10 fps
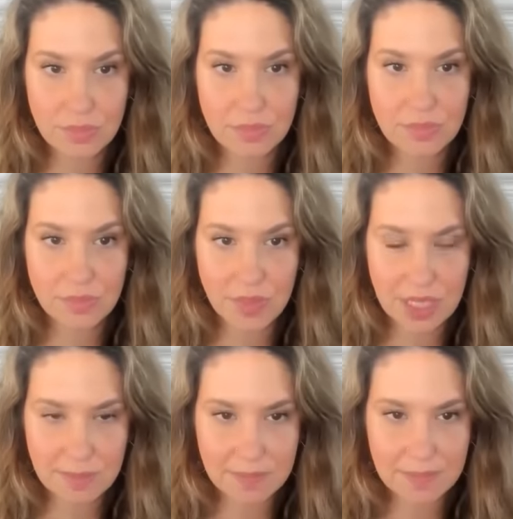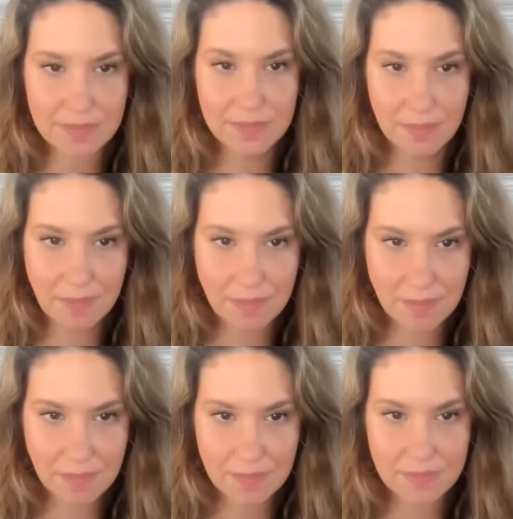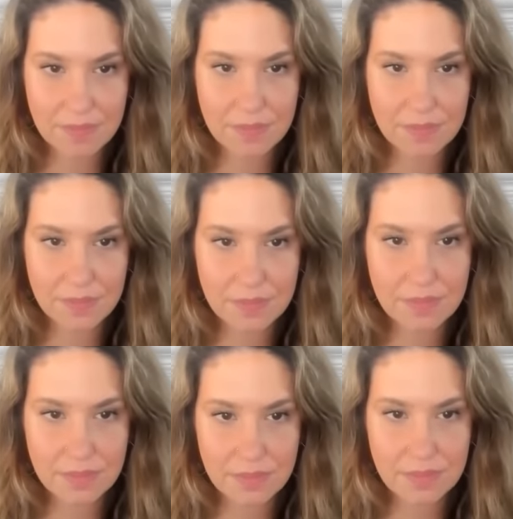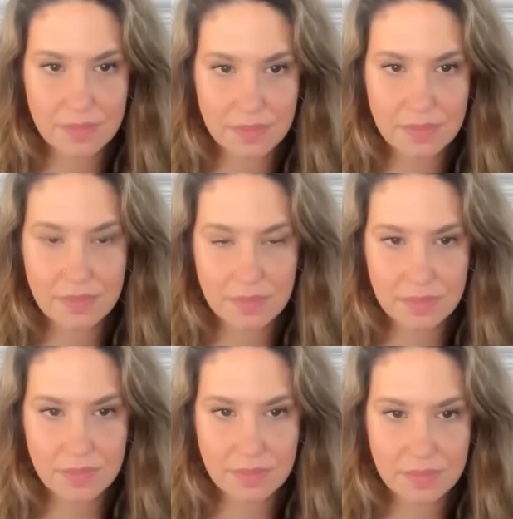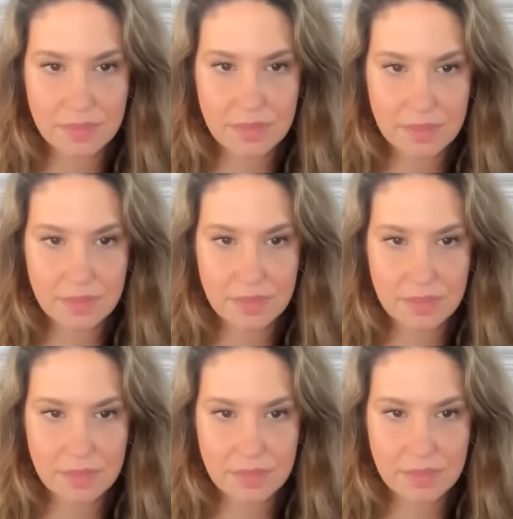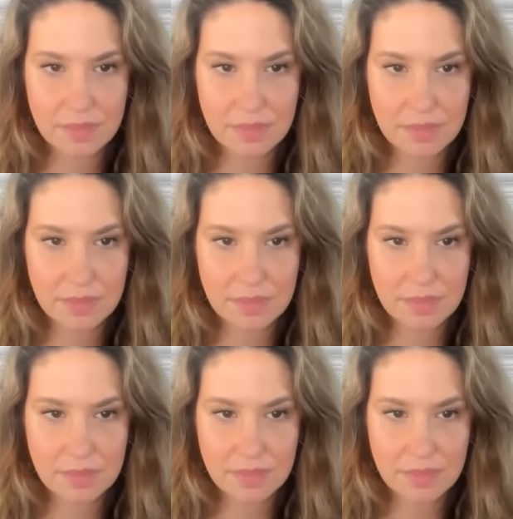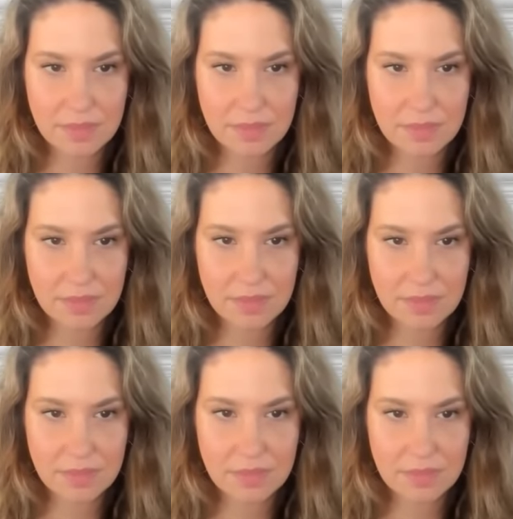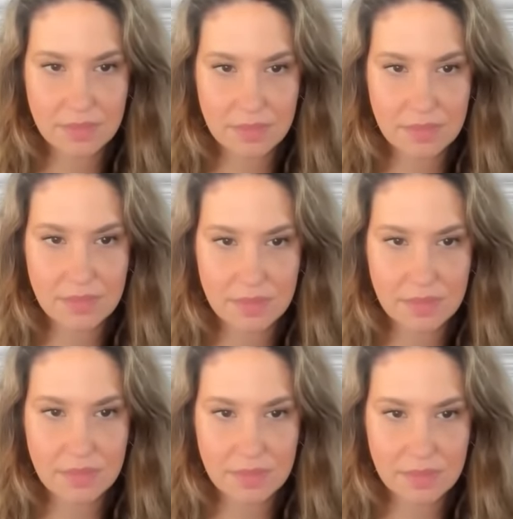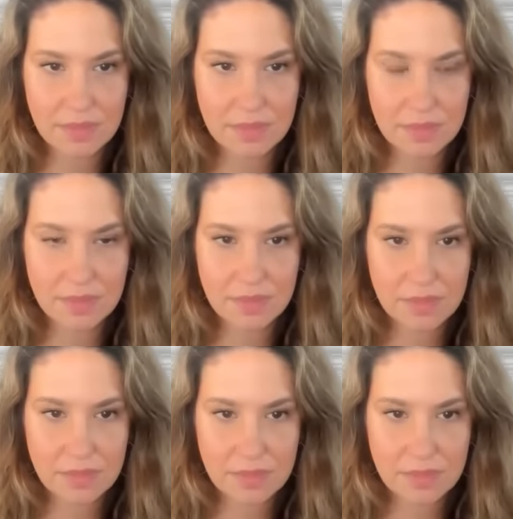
(not speaking)